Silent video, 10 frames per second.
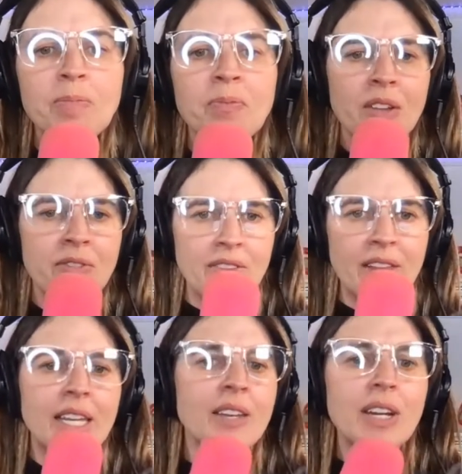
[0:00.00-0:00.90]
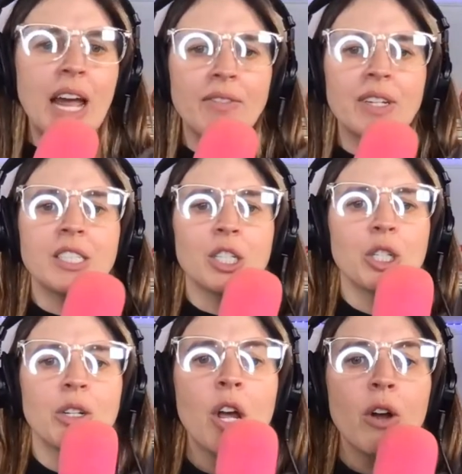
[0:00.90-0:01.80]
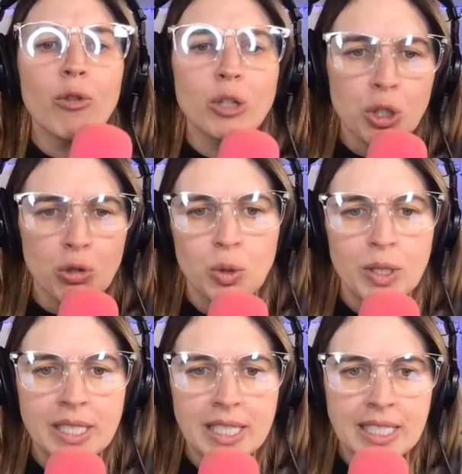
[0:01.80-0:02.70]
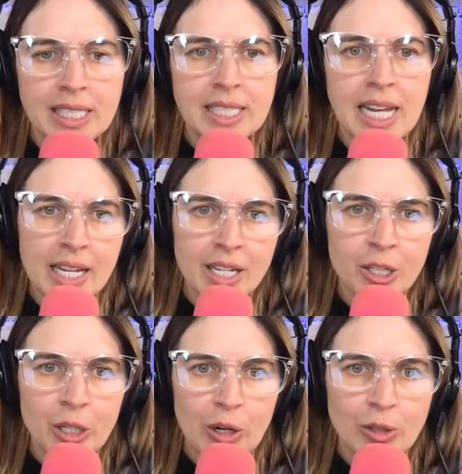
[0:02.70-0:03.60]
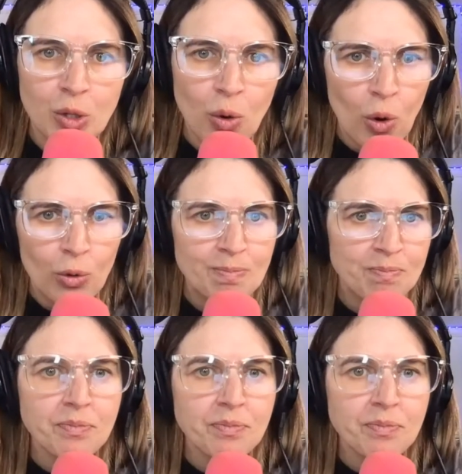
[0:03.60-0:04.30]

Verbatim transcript: Then they even have an edition for children 6 to 10 years old